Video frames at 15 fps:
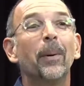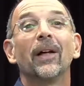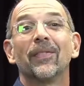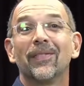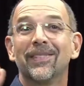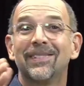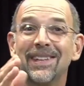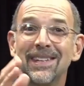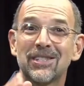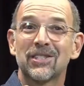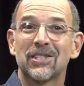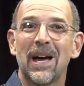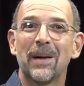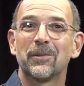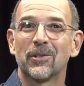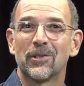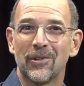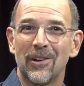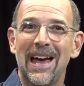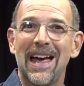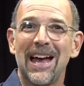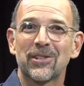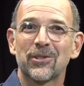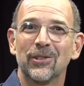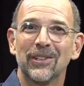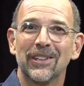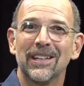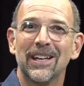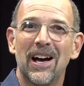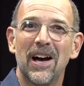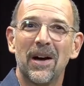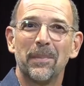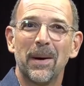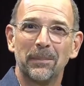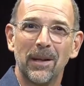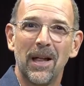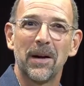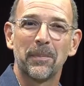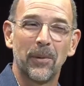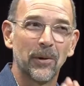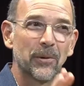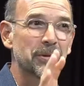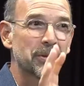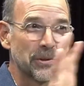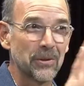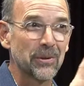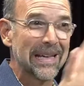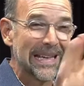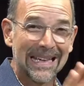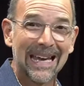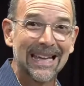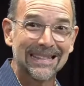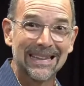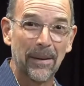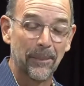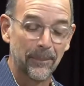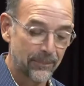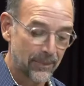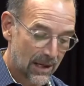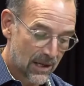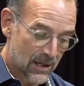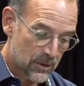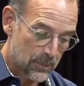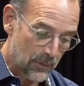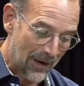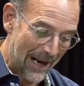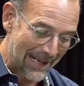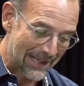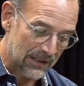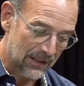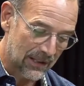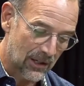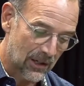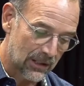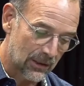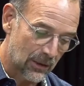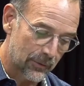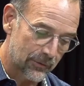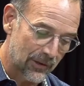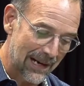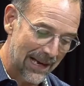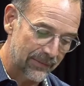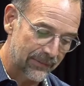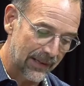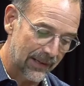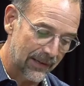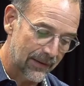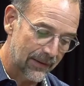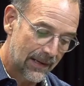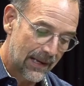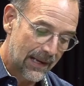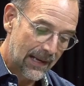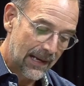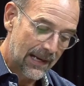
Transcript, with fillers: But these chapters are actually on my blog post, so you can get them sporadically all over out there.